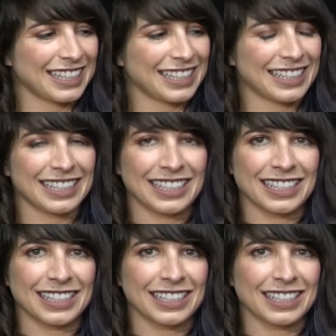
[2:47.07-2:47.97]

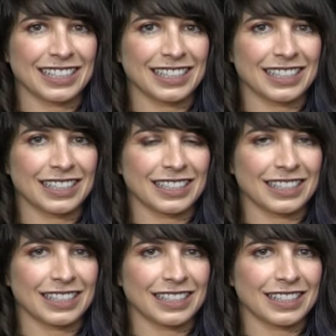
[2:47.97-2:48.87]

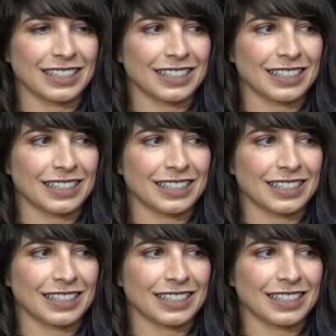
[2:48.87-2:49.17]
[no speech]